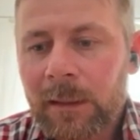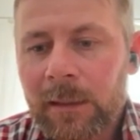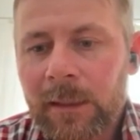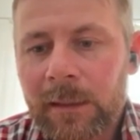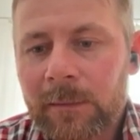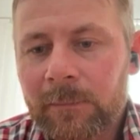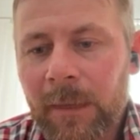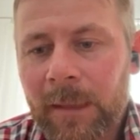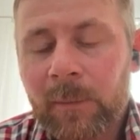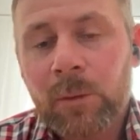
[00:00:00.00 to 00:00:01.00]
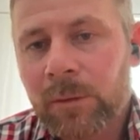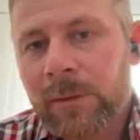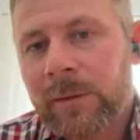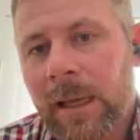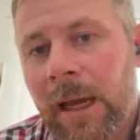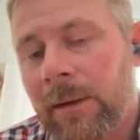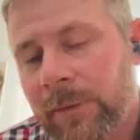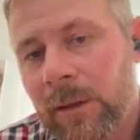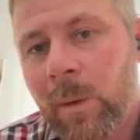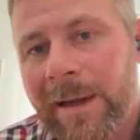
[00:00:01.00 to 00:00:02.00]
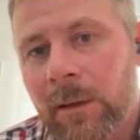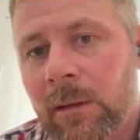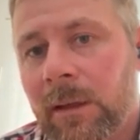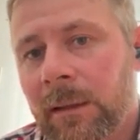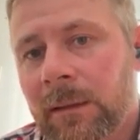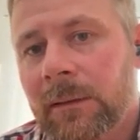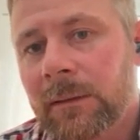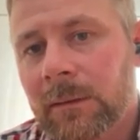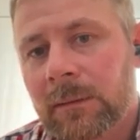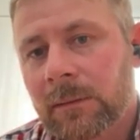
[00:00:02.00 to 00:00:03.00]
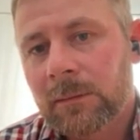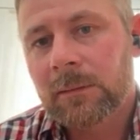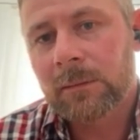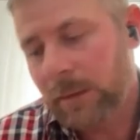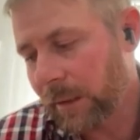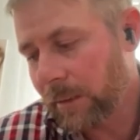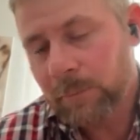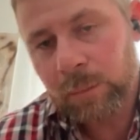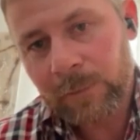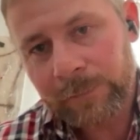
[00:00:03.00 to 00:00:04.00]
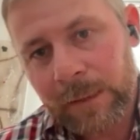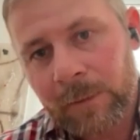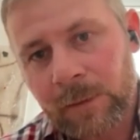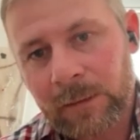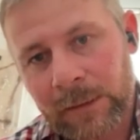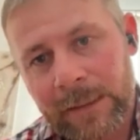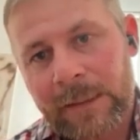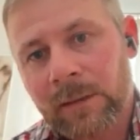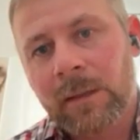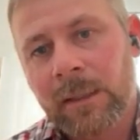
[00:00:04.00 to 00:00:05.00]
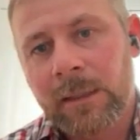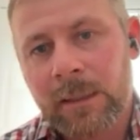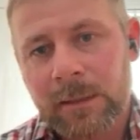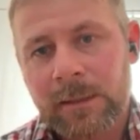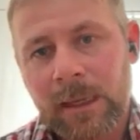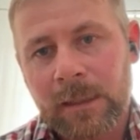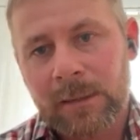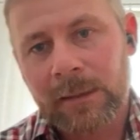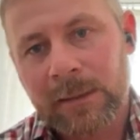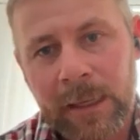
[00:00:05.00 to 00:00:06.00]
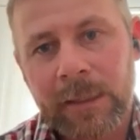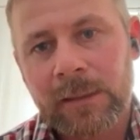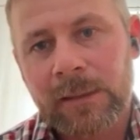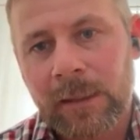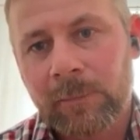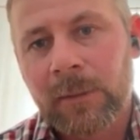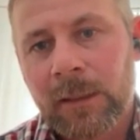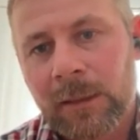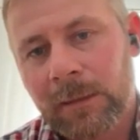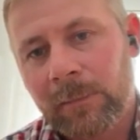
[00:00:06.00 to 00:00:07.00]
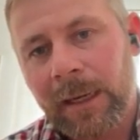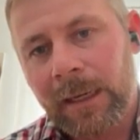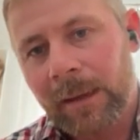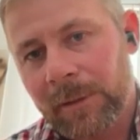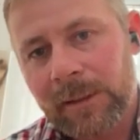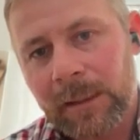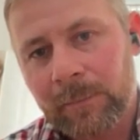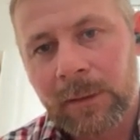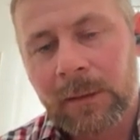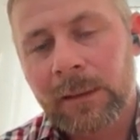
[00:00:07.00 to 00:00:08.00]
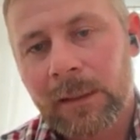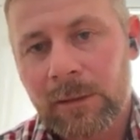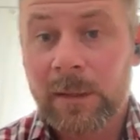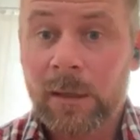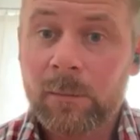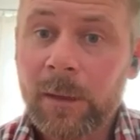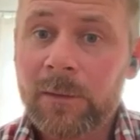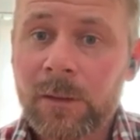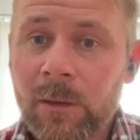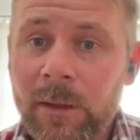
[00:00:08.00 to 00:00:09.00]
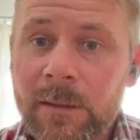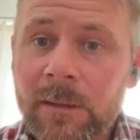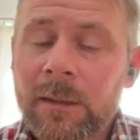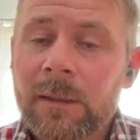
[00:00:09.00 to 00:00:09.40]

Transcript: And then maybe put half your weight on her, put a fair bit of lean on her, and then just ask her to take a step and back up a step, and do that on both sides.